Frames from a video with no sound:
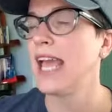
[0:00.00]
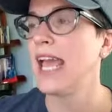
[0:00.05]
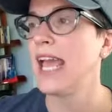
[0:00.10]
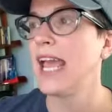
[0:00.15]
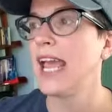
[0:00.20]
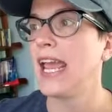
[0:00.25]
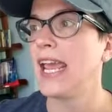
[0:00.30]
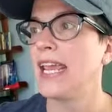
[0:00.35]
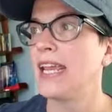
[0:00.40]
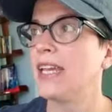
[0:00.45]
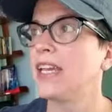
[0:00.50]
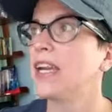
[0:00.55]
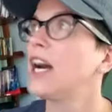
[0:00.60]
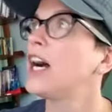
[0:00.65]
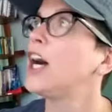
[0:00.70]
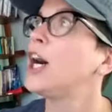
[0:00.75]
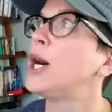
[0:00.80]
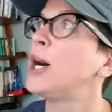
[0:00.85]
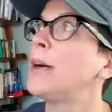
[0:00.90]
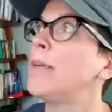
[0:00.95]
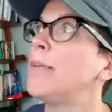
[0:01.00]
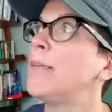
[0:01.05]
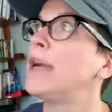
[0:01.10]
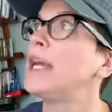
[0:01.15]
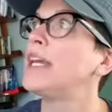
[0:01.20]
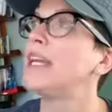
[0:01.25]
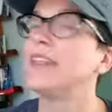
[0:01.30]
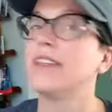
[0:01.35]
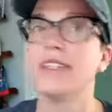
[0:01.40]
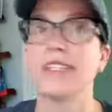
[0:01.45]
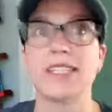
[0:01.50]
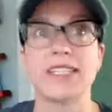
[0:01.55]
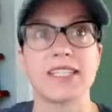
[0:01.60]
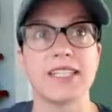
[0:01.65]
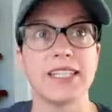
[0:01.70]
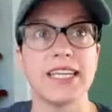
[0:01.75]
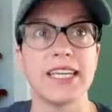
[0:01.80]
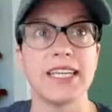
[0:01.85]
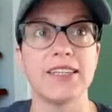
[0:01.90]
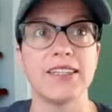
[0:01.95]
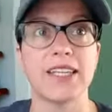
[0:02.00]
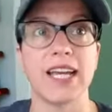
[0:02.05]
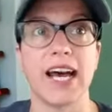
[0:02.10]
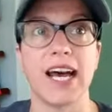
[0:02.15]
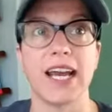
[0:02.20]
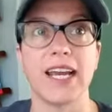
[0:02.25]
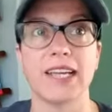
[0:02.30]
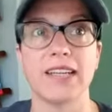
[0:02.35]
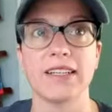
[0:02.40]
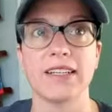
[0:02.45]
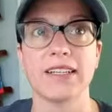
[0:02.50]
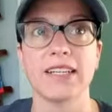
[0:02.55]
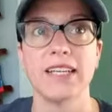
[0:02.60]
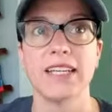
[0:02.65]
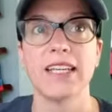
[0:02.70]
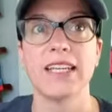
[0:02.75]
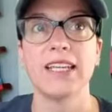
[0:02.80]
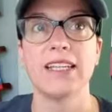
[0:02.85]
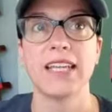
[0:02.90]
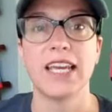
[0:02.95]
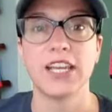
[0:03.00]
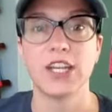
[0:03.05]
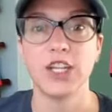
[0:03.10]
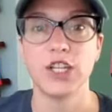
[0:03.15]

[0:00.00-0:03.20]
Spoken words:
a gum in the sleek line that